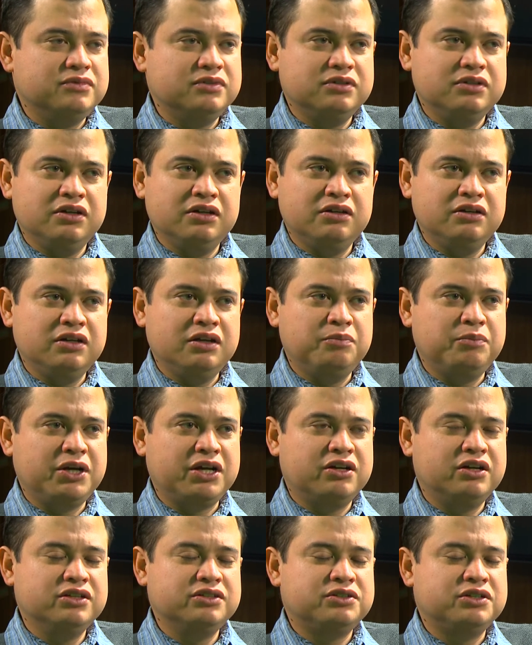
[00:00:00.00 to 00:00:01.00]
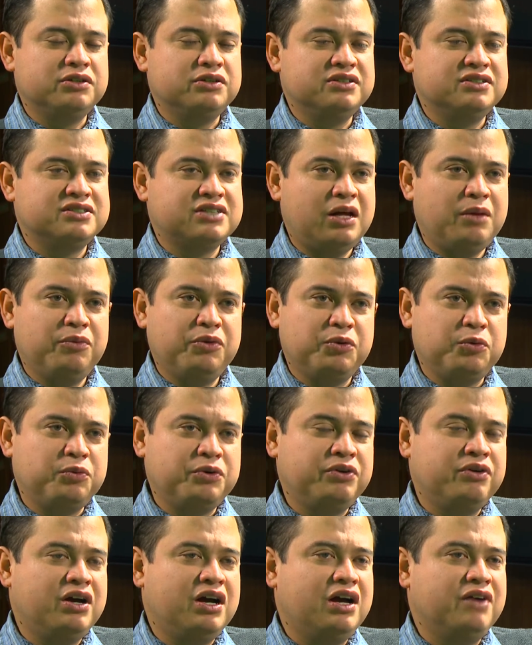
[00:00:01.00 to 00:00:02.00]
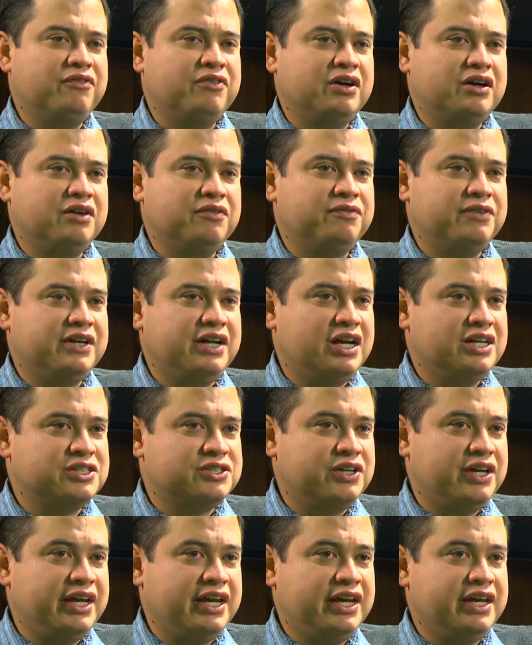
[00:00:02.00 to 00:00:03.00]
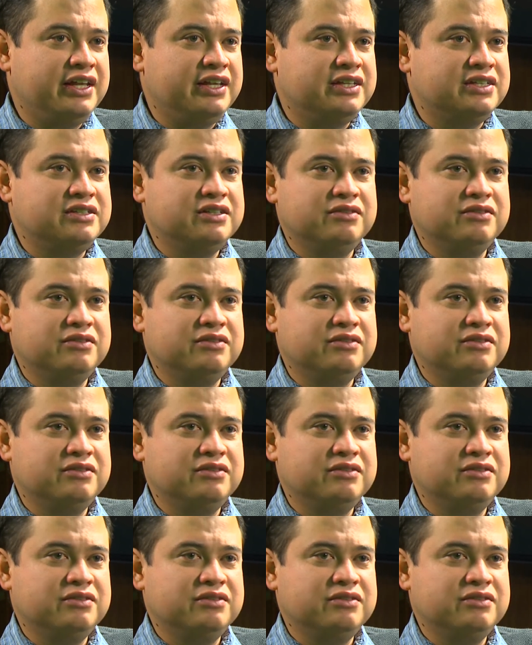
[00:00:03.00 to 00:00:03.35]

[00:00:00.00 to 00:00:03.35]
In my country, in El Salvador, we don't have financial aid,